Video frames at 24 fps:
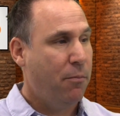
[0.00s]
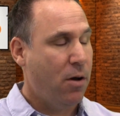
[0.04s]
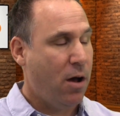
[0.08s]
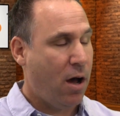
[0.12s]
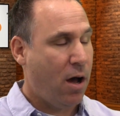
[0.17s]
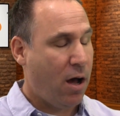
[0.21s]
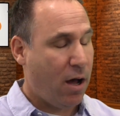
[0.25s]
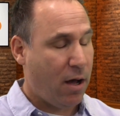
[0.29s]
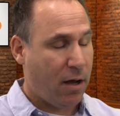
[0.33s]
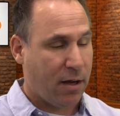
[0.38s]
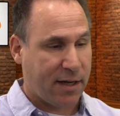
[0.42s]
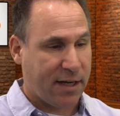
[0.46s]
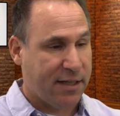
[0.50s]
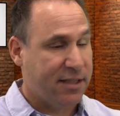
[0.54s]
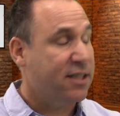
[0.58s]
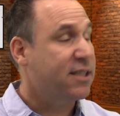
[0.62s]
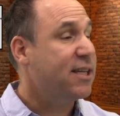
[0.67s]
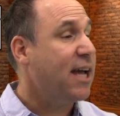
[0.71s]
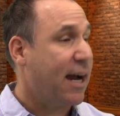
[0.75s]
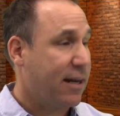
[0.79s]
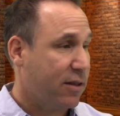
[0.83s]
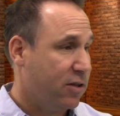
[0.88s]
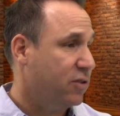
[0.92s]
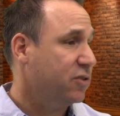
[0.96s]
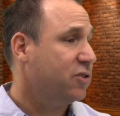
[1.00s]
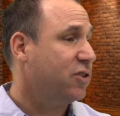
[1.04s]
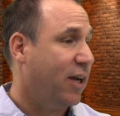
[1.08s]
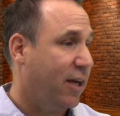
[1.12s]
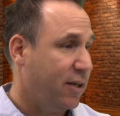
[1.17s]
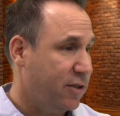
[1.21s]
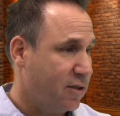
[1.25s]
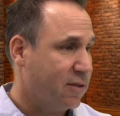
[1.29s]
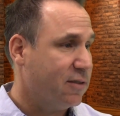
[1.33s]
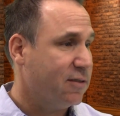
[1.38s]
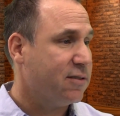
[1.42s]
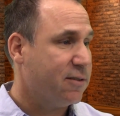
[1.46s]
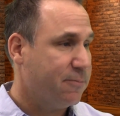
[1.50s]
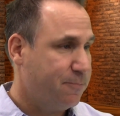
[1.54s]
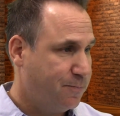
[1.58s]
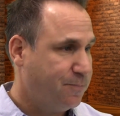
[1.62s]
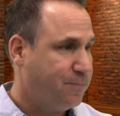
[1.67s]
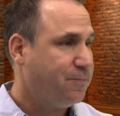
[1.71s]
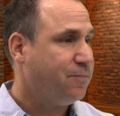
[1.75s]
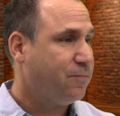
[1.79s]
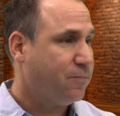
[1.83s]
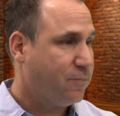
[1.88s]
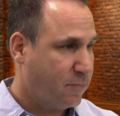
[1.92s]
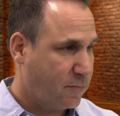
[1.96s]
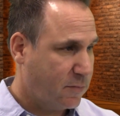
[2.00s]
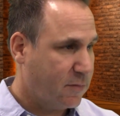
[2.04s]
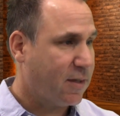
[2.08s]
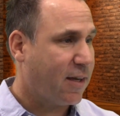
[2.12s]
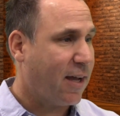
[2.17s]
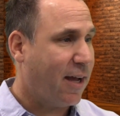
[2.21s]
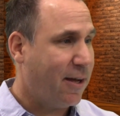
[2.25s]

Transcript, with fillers: uh, can detect those changes. Okay, okay?